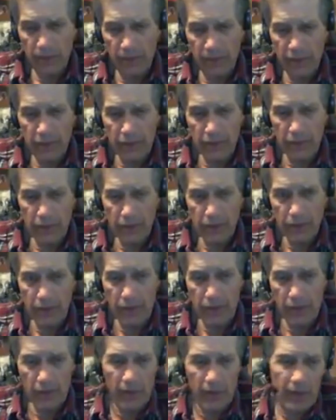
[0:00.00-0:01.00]
but if it's a good
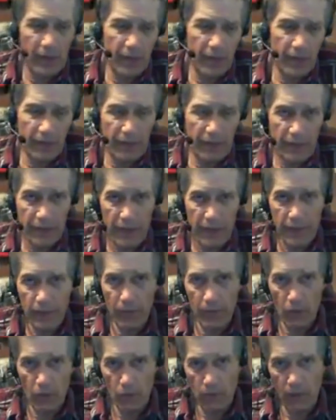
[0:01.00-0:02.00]
strong hive, they'll
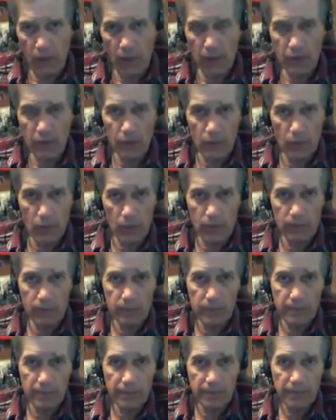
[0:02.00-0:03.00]
keep the whole box
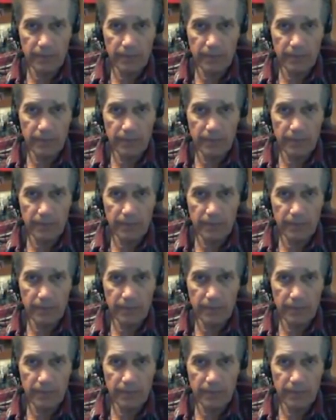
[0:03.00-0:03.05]
warm.